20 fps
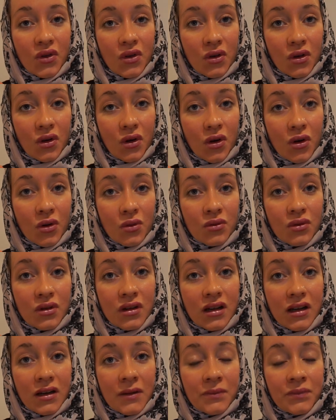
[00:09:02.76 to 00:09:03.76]
your own,
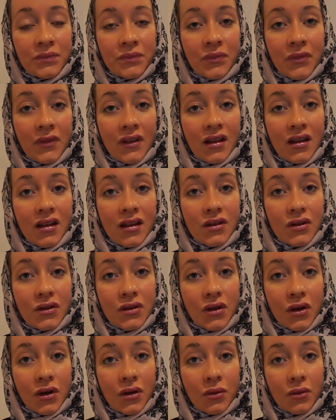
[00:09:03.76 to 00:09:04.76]
you
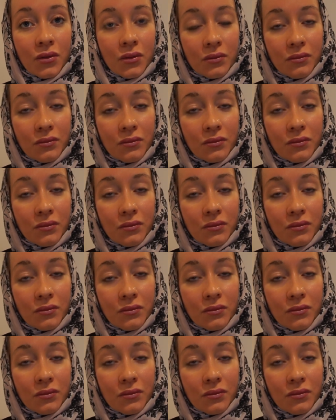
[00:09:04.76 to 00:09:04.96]
know,